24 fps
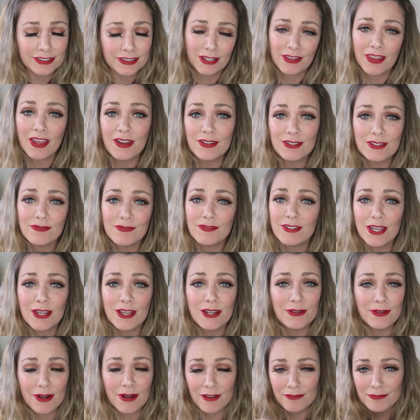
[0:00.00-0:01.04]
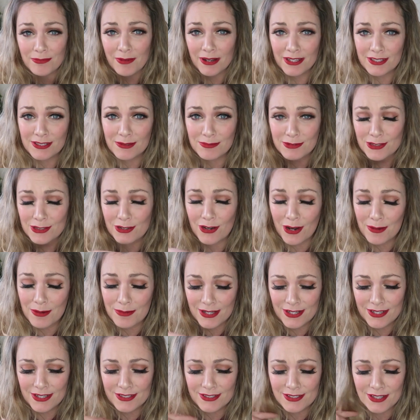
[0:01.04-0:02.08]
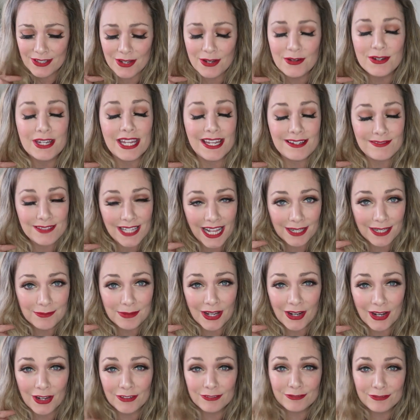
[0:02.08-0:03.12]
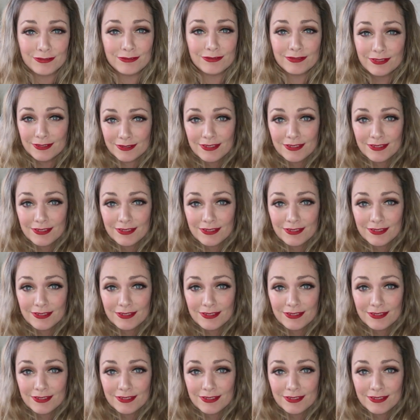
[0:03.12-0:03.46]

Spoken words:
So those of you of my subscribers who keep telling me off,